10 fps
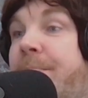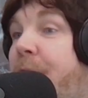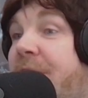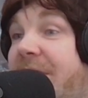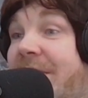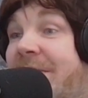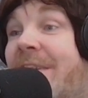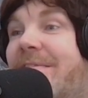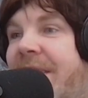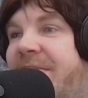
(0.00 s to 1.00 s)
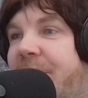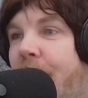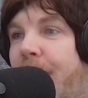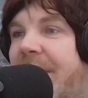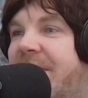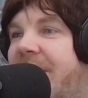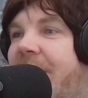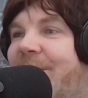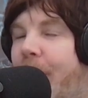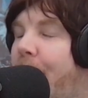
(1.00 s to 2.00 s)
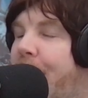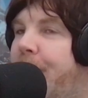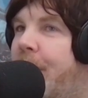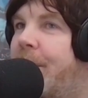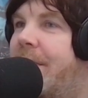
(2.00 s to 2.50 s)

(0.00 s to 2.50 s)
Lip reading: Burke says, "Thanks as always for all you do."